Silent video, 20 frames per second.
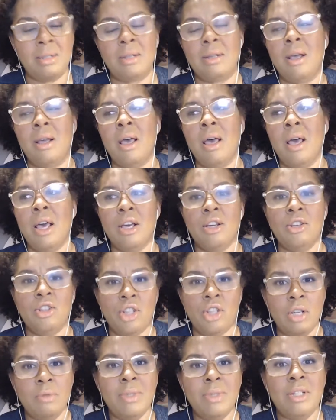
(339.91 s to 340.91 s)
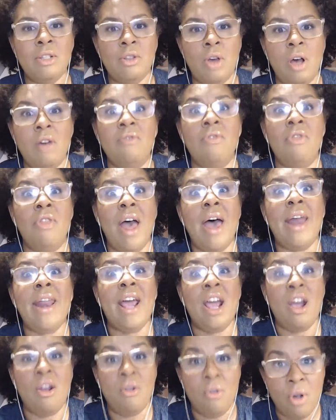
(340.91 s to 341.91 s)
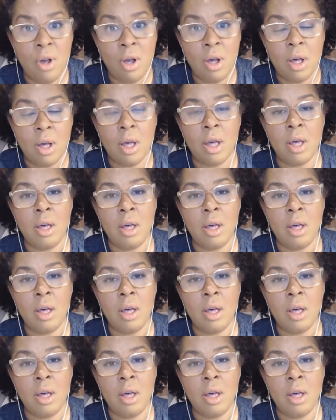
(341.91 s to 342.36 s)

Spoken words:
And she was of that era.